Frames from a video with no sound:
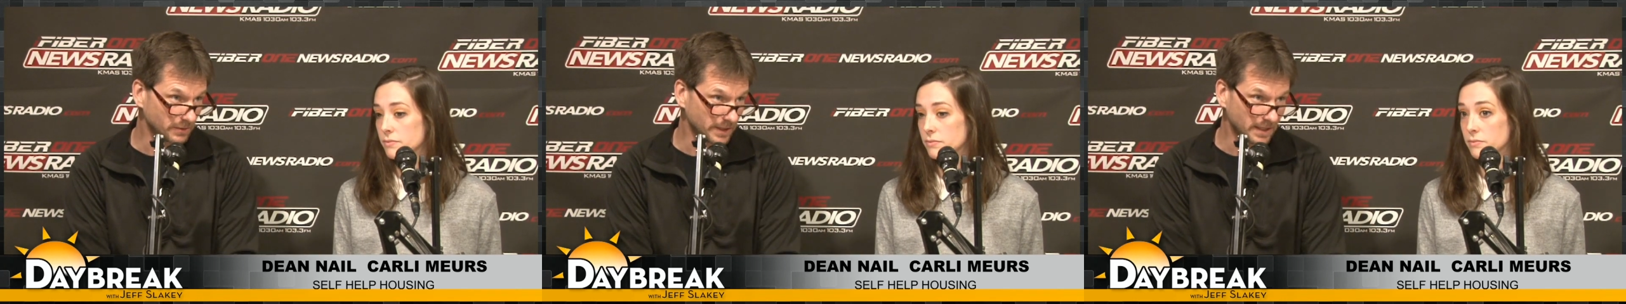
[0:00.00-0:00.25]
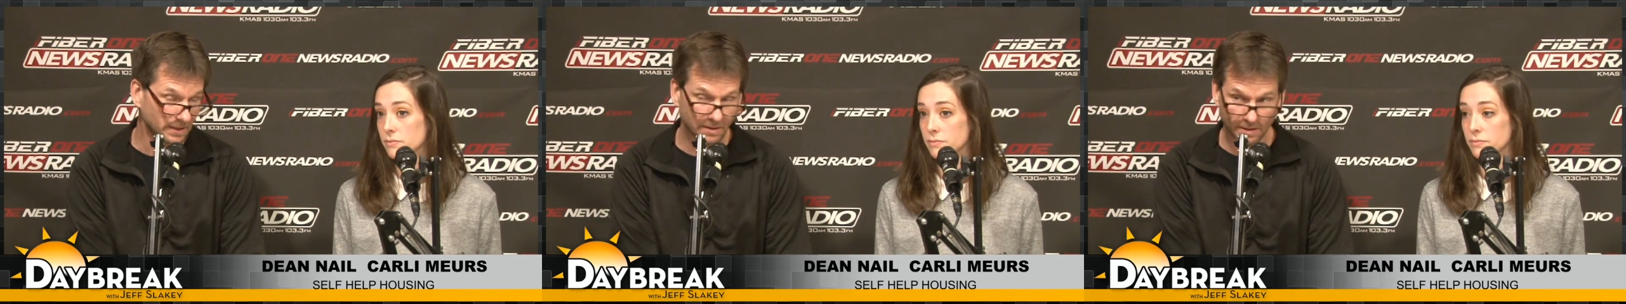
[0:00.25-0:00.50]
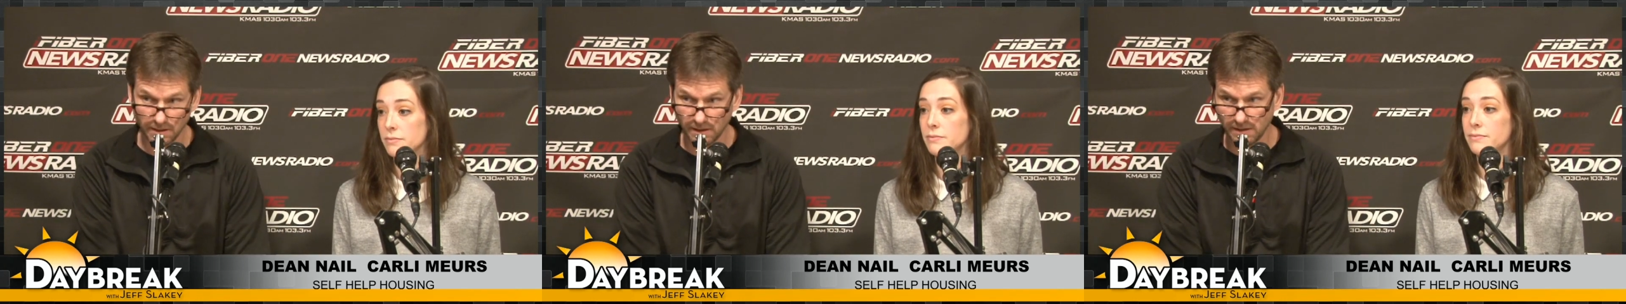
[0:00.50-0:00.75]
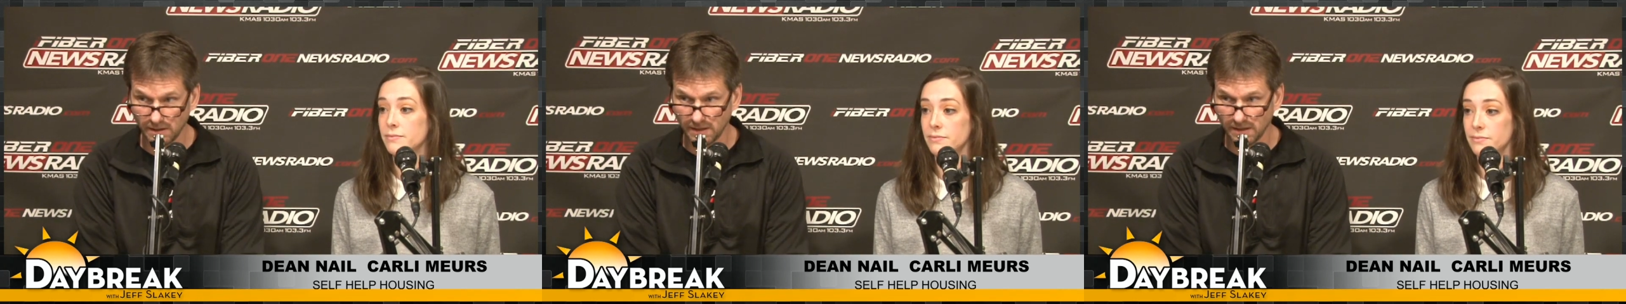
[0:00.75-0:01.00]
Speaker 1: Oh, wow. Uh,
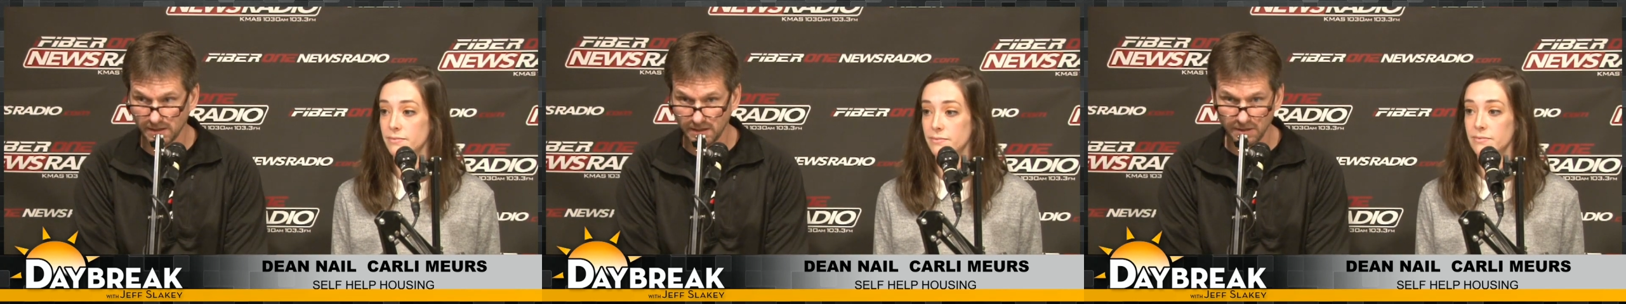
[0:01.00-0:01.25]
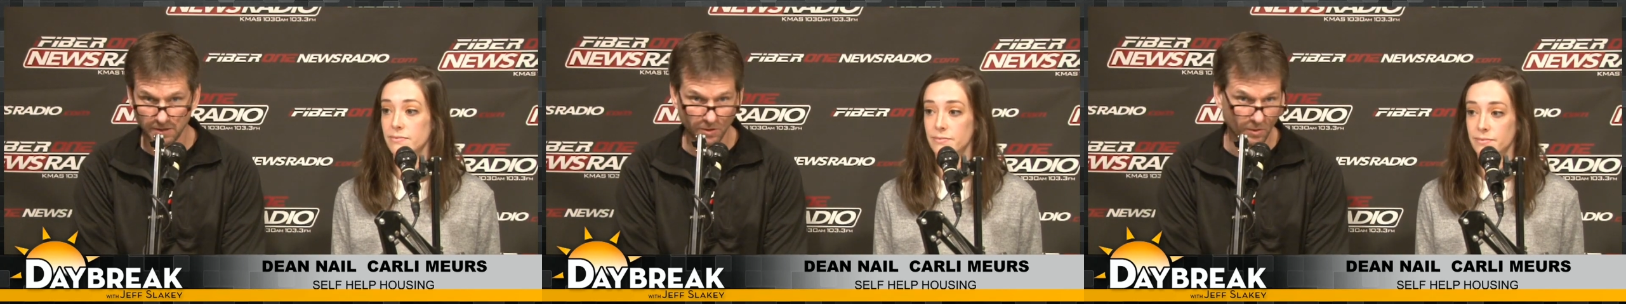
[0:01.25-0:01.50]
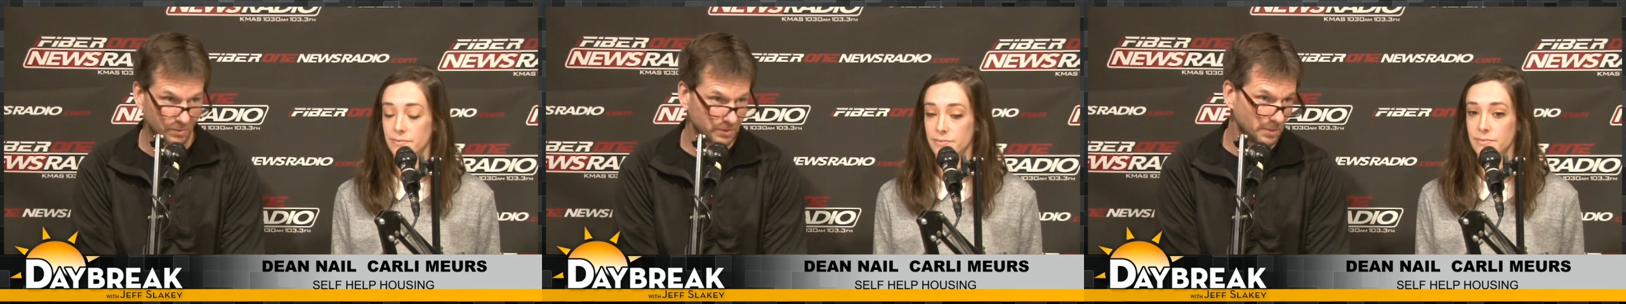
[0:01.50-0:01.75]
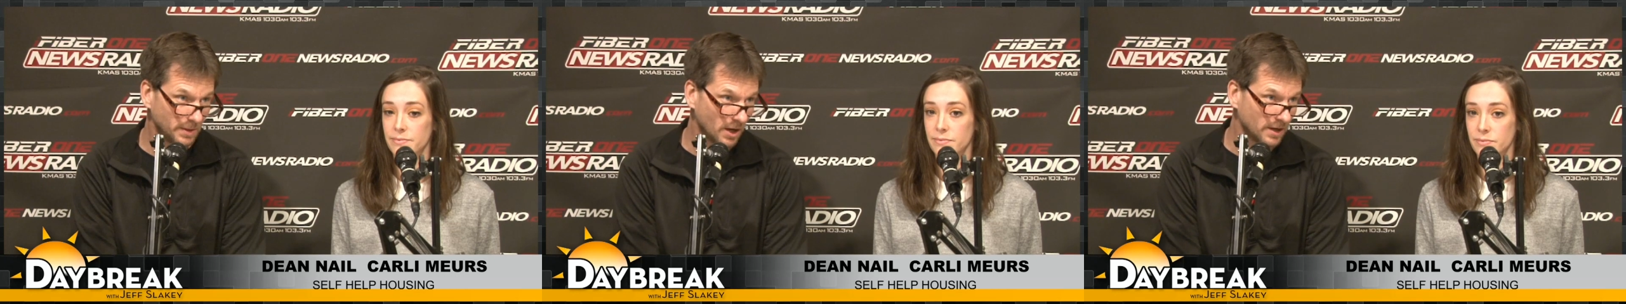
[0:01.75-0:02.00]
mm-hmm. You know,
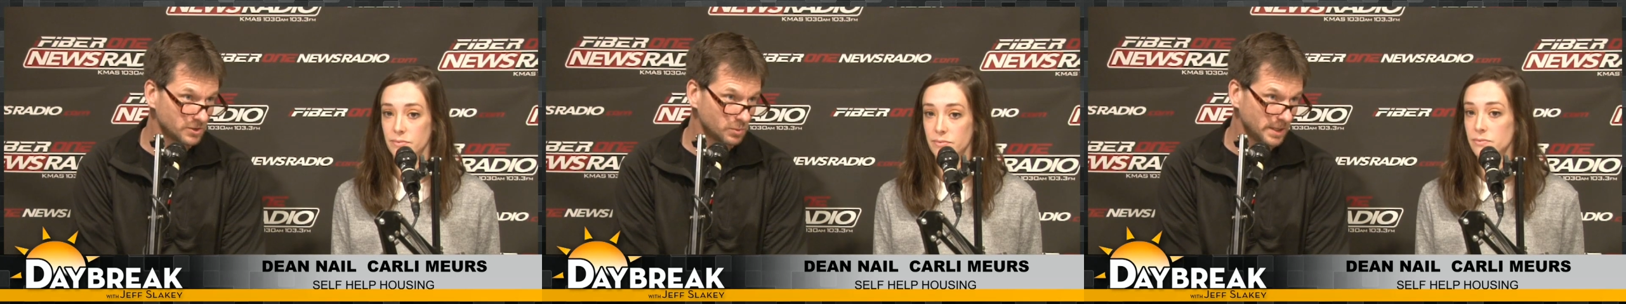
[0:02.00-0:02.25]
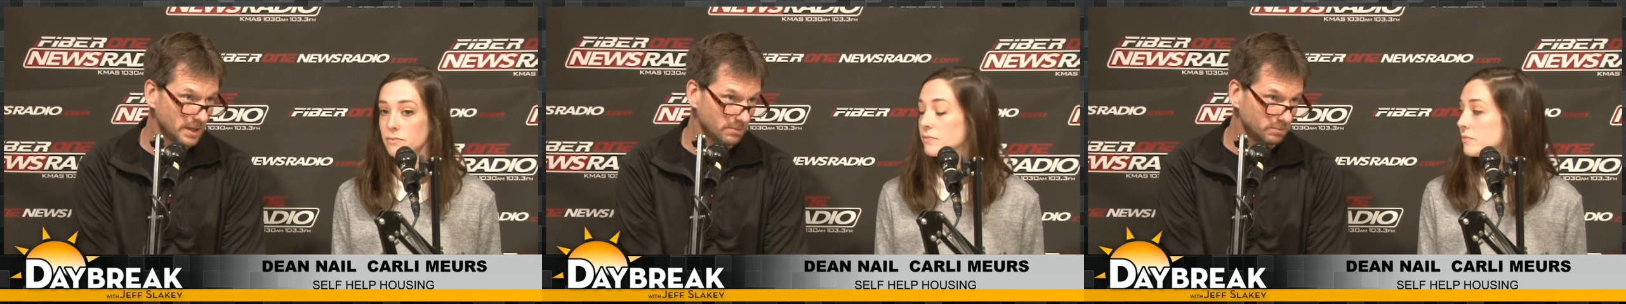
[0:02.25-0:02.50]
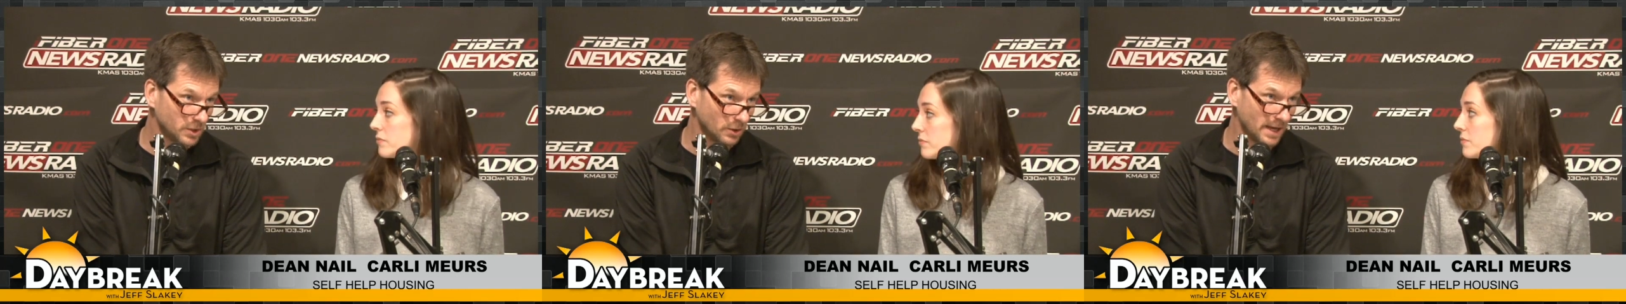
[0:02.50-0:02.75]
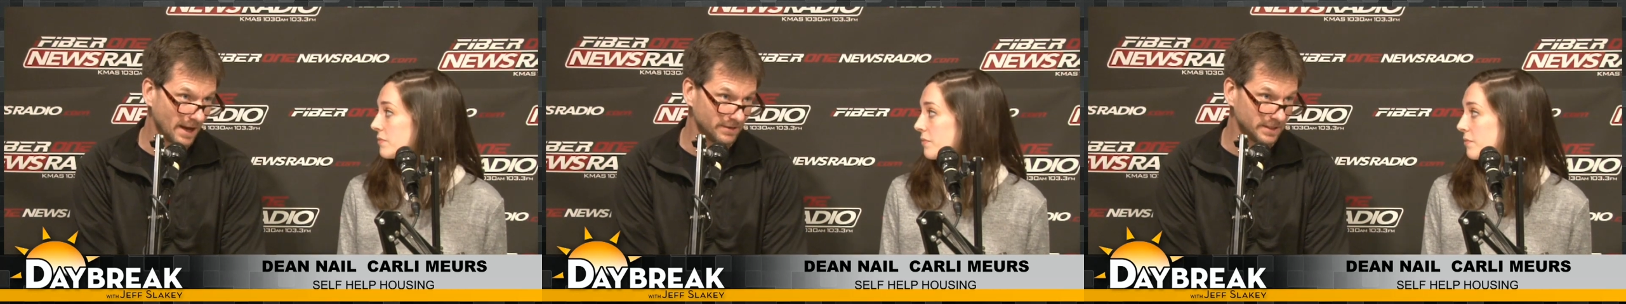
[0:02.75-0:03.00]
to be honest, we
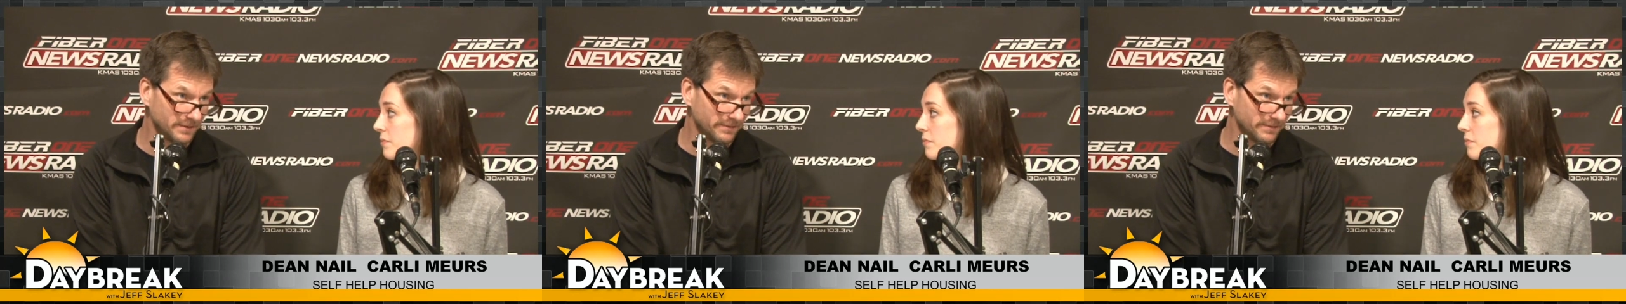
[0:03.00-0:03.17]
don't have a